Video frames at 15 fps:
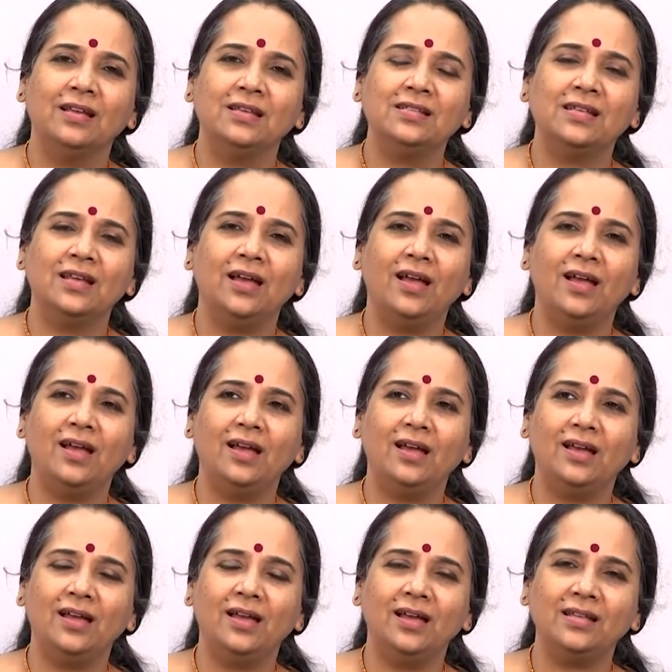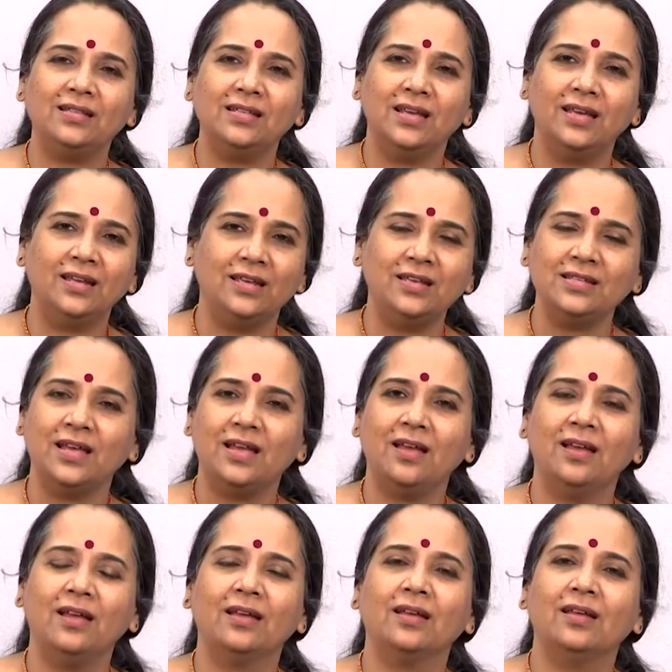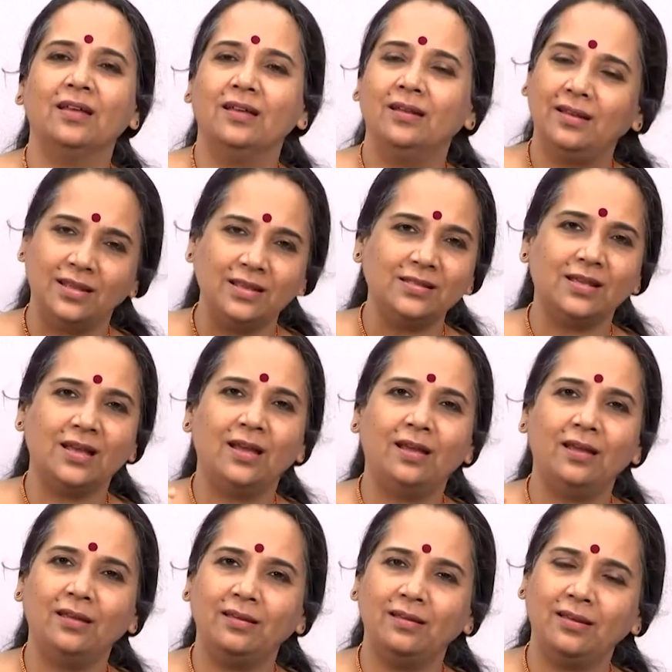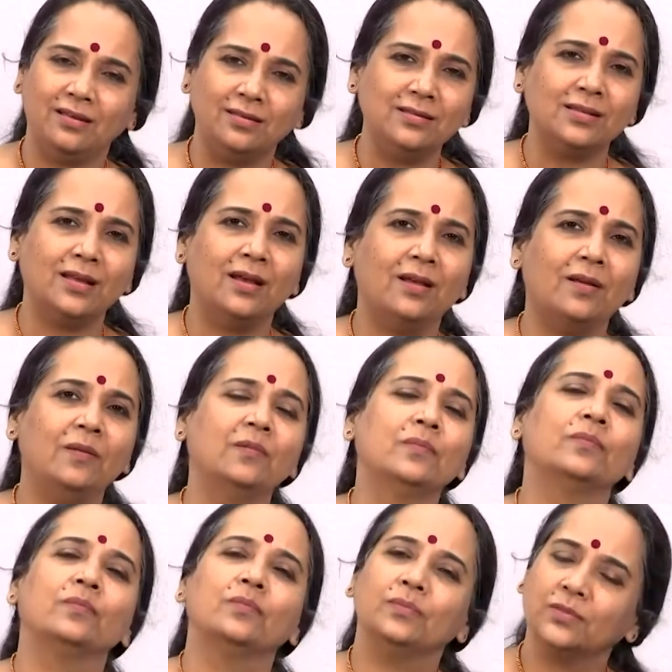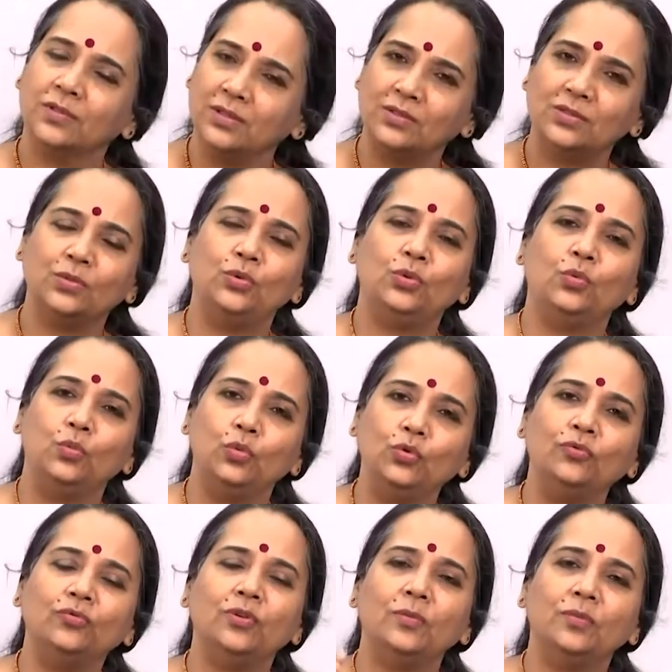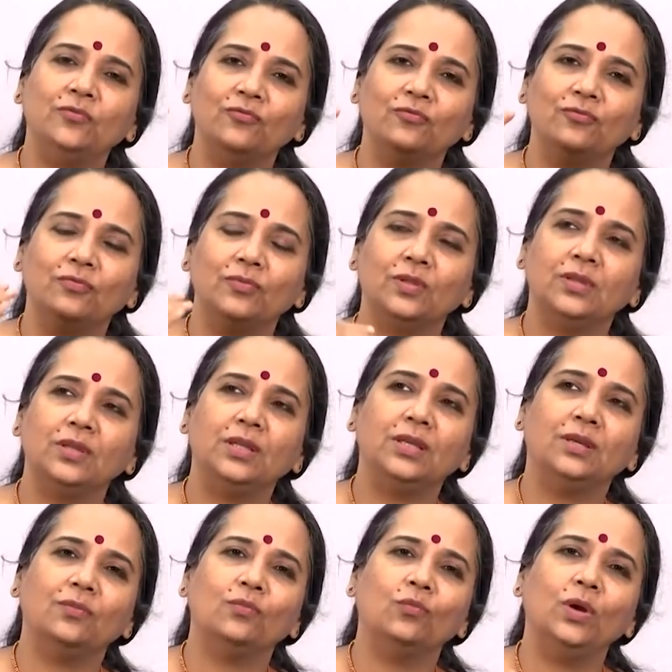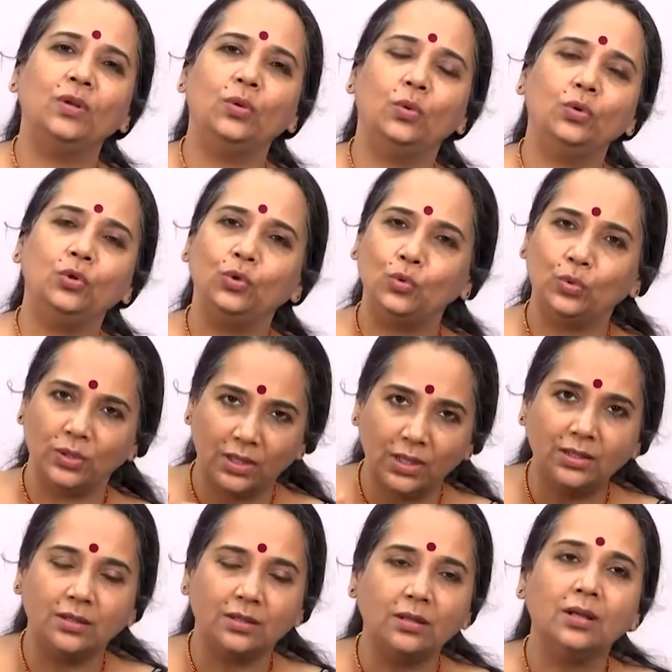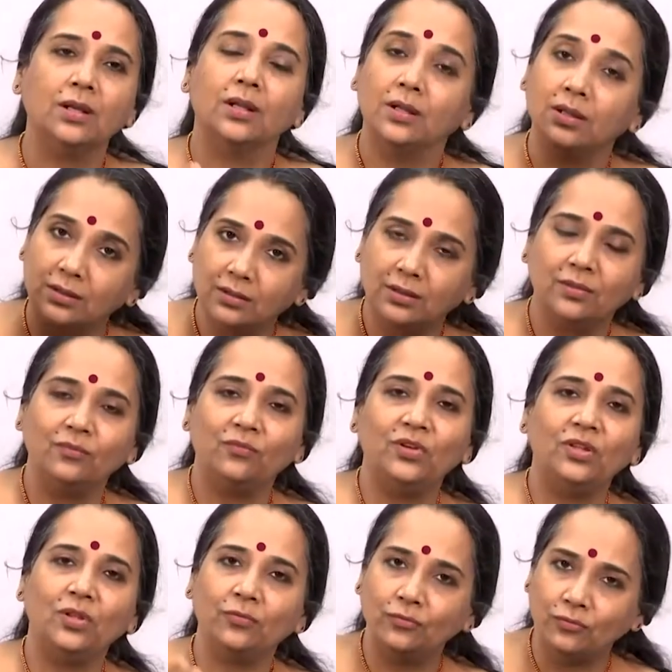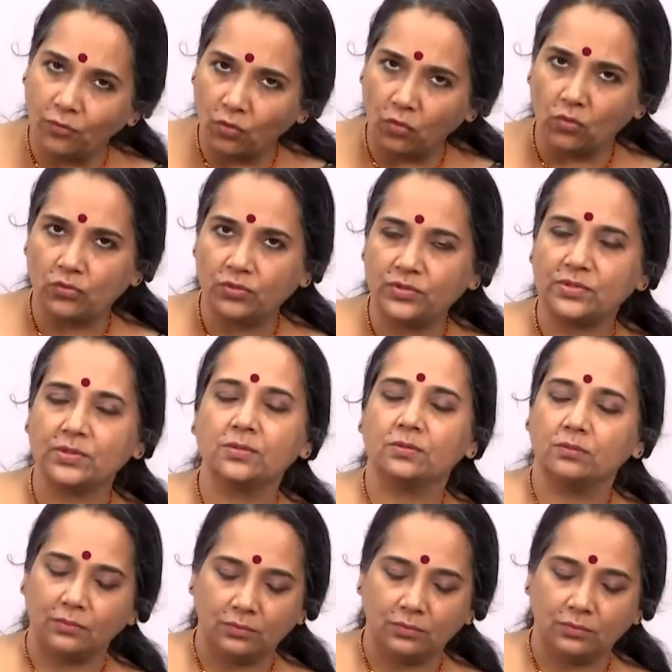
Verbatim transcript: sa sa re sa re sa re sa. So you move from the one note to another with a force